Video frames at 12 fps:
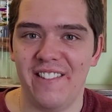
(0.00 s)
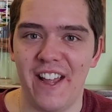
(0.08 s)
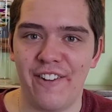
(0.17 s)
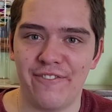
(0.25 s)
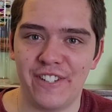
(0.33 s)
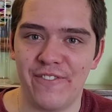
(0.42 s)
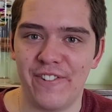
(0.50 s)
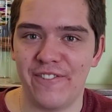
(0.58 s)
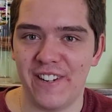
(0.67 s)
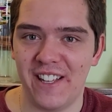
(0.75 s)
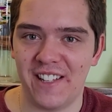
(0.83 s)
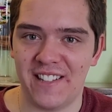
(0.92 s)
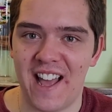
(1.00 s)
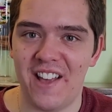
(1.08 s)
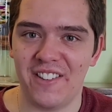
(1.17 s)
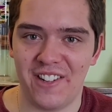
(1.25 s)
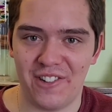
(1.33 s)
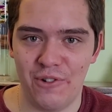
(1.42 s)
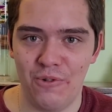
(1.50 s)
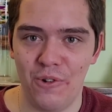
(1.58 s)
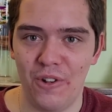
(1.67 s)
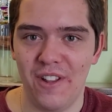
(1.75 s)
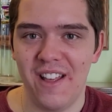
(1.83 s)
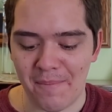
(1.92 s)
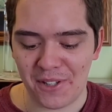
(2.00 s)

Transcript: like different reading styles that are cool.